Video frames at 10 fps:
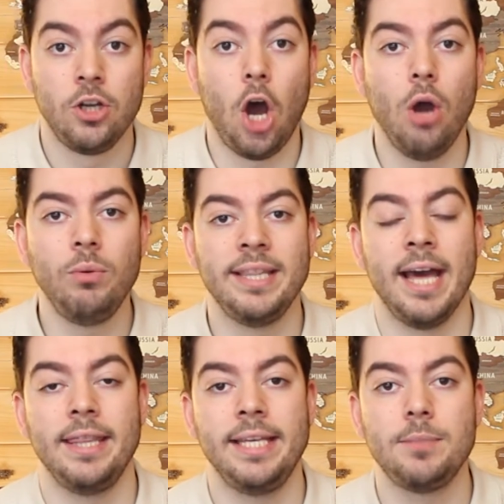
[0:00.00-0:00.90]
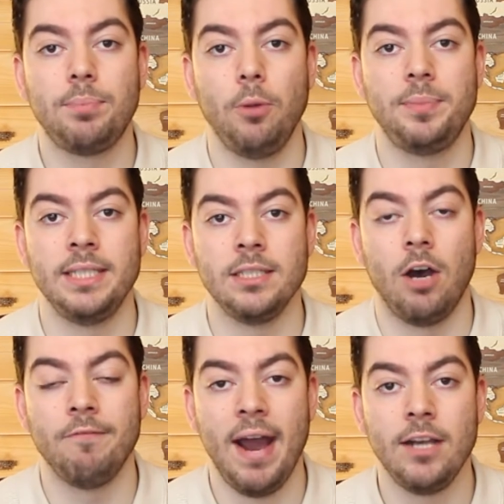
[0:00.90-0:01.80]
Not only that, these properties
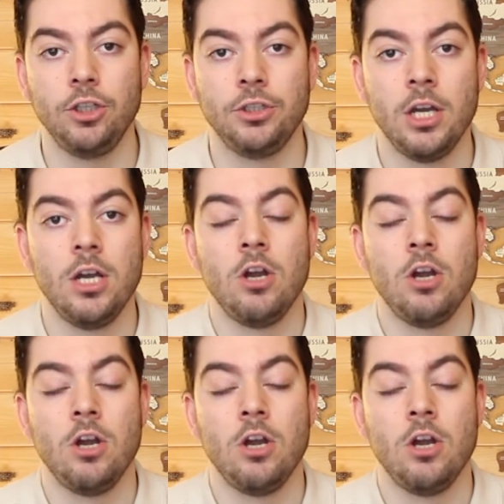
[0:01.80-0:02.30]
are valued